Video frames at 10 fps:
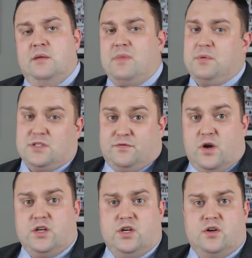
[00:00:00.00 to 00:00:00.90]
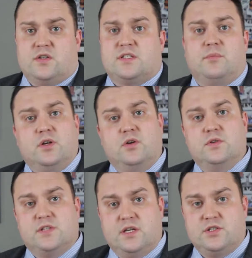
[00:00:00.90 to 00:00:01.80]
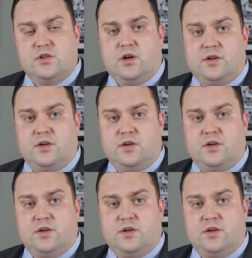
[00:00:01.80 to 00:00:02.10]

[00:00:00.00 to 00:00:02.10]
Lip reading: maybe it's a friend of yours, somebody who's injured on